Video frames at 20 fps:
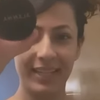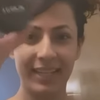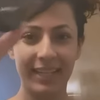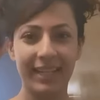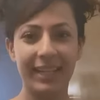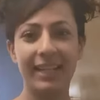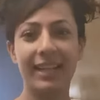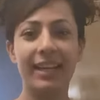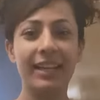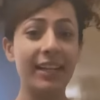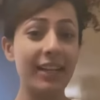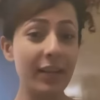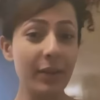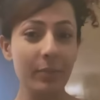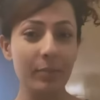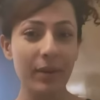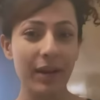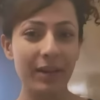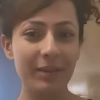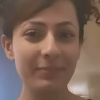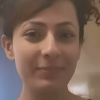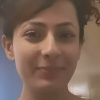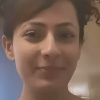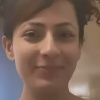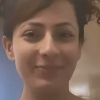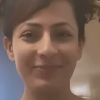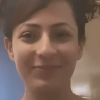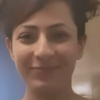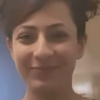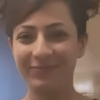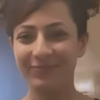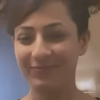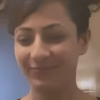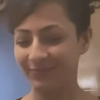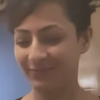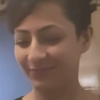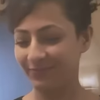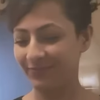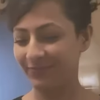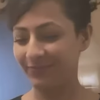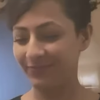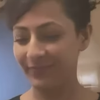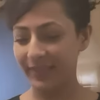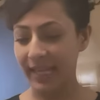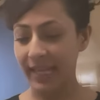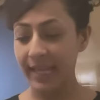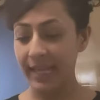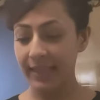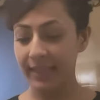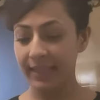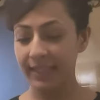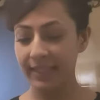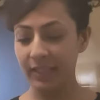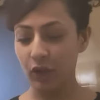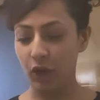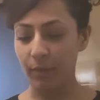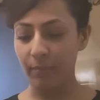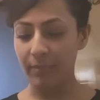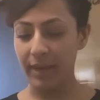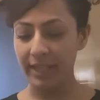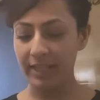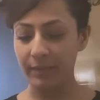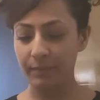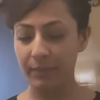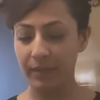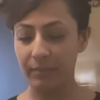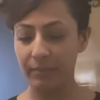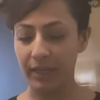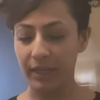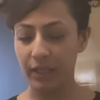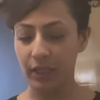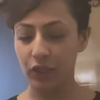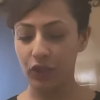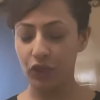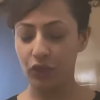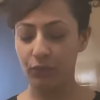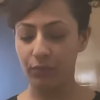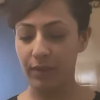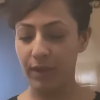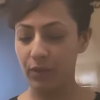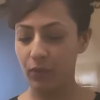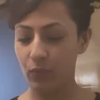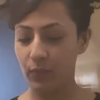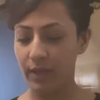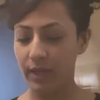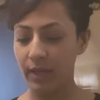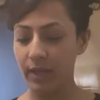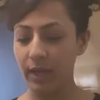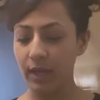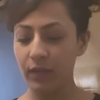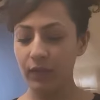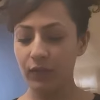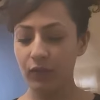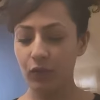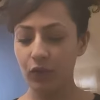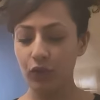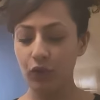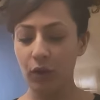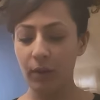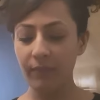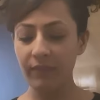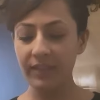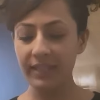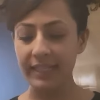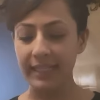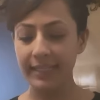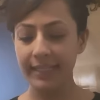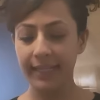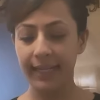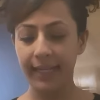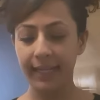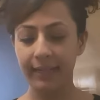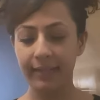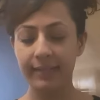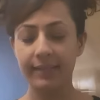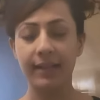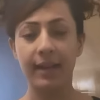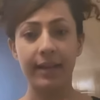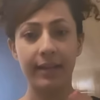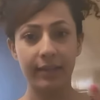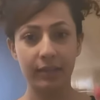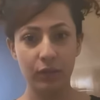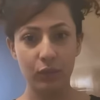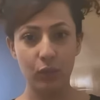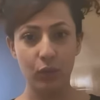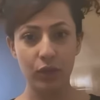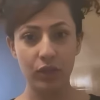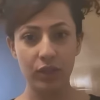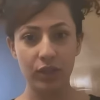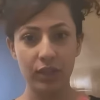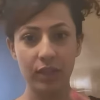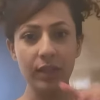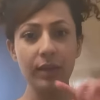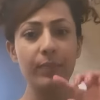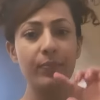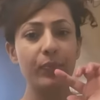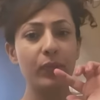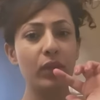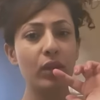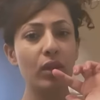ALANNA Lip Balm. This combats pigmentation, by the way. So you obviously take desired quantity